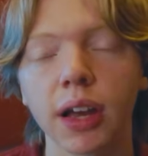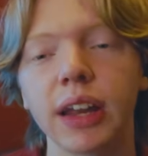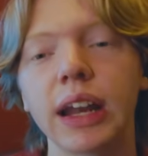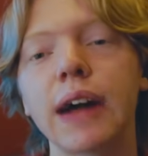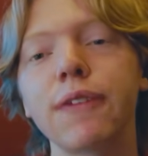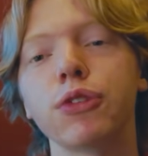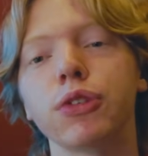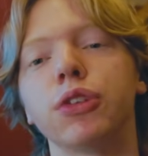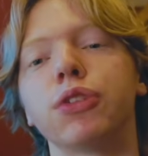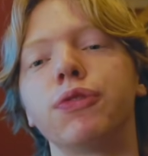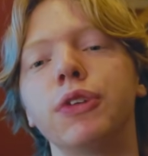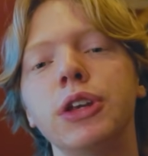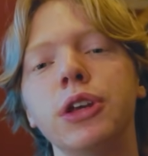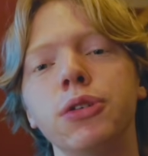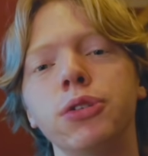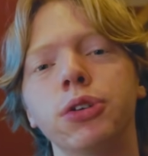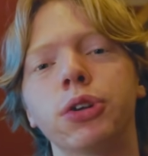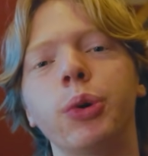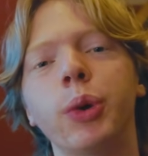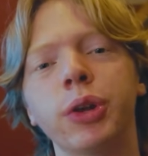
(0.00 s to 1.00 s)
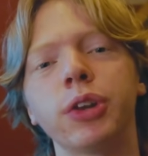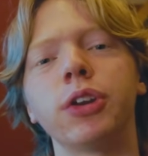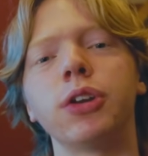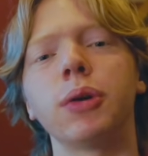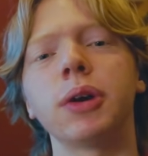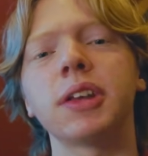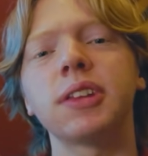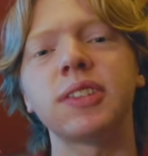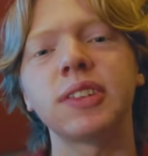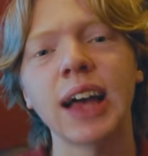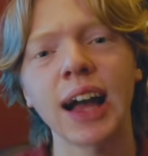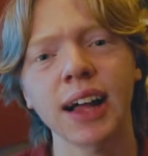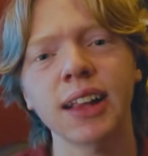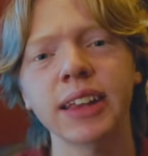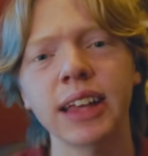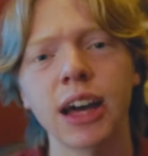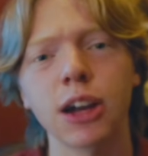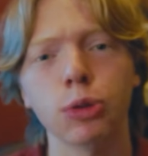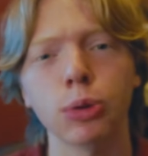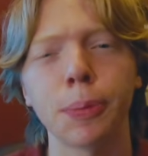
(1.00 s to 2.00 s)
And after this video, you're going to know
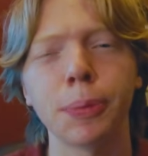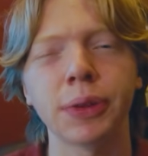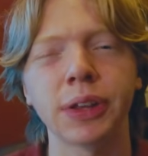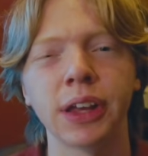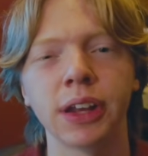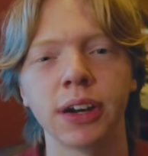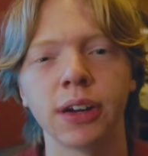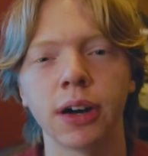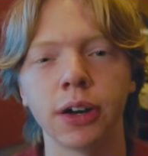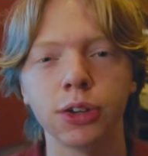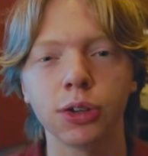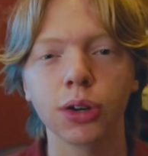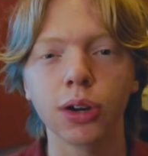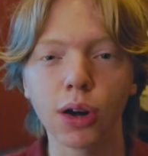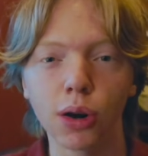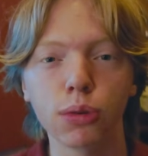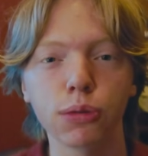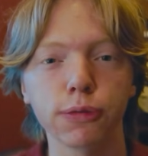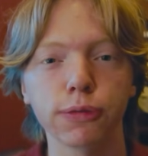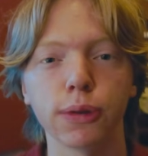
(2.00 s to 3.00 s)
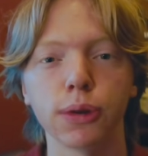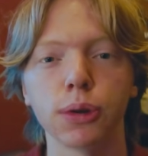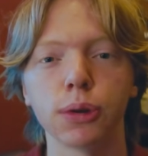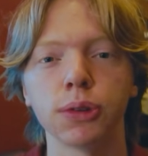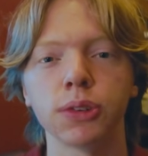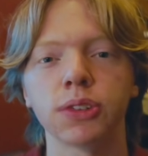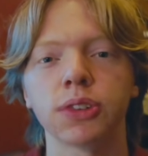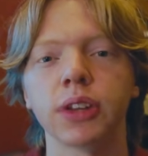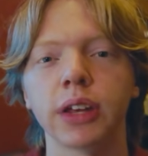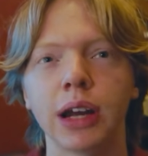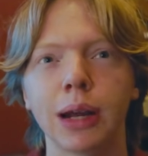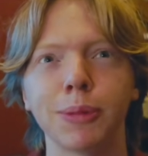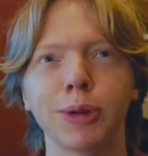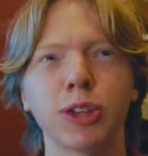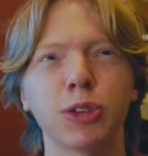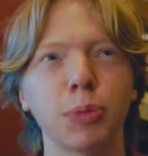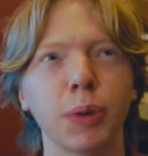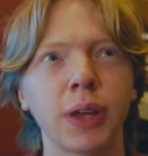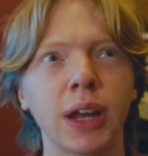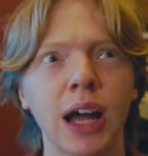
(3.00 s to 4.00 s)
exactly how to replicate it on your own photos, and I'm gonna
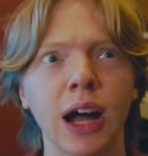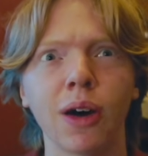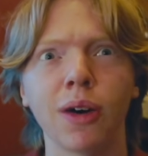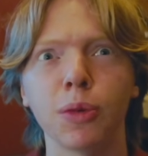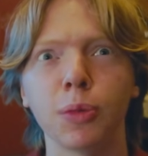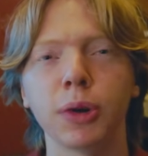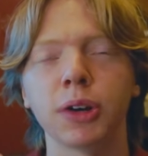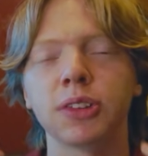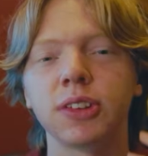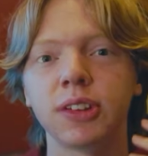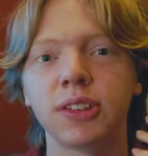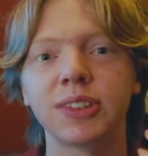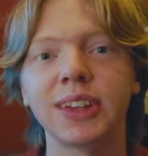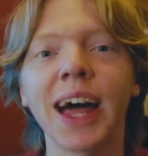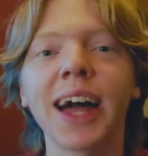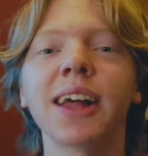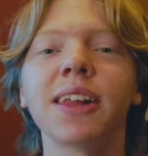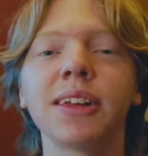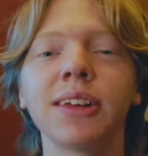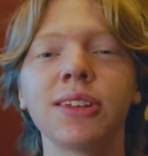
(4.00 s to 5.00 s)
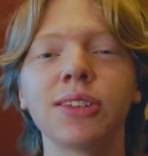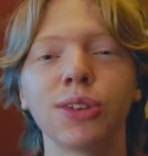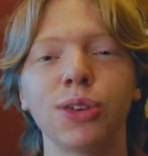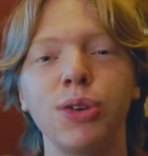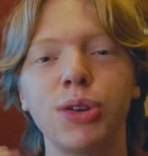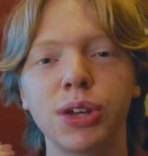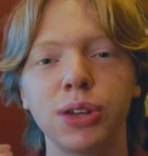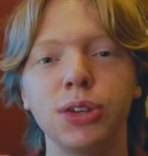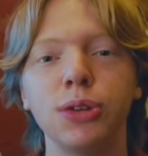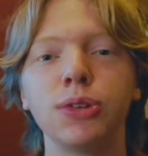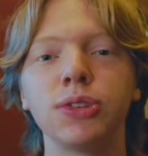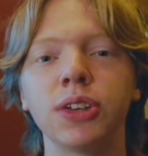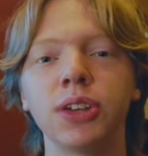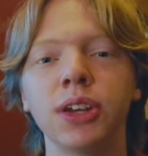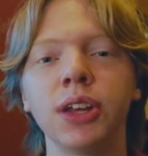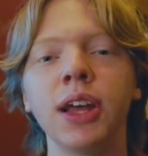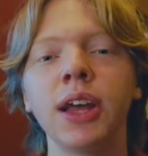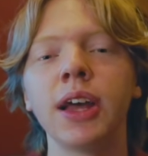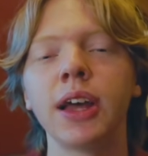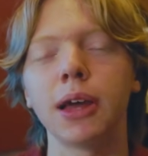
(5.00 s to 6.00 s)
explain how it works exactly so you can use
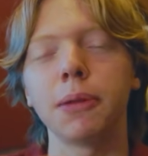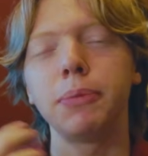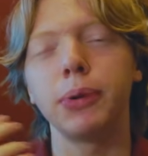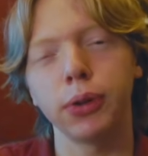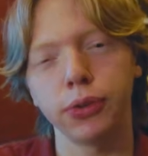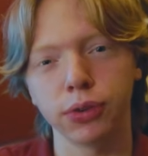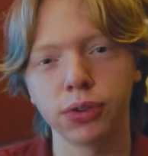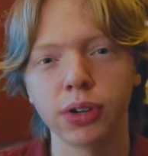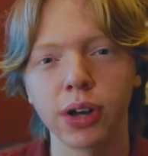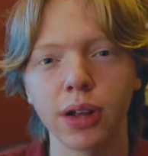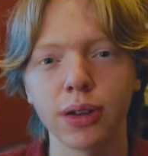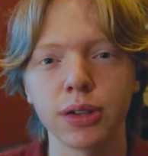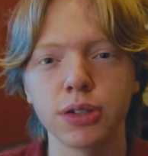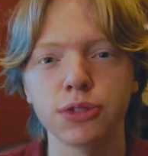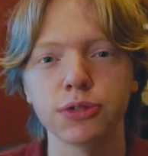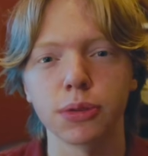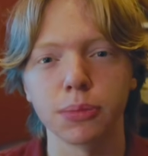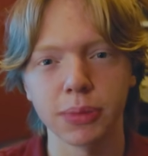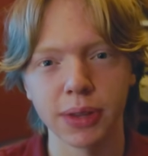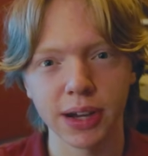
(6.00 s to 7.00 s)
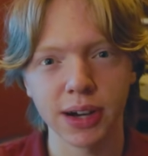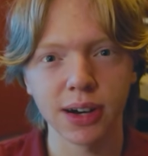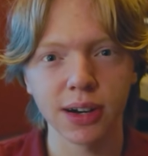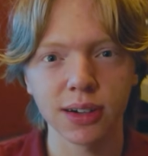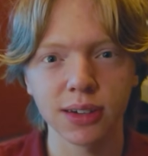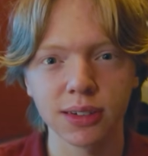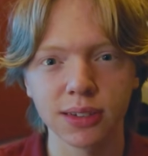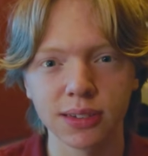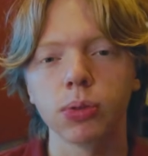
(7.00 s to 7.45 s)
it and build your knowledge from there.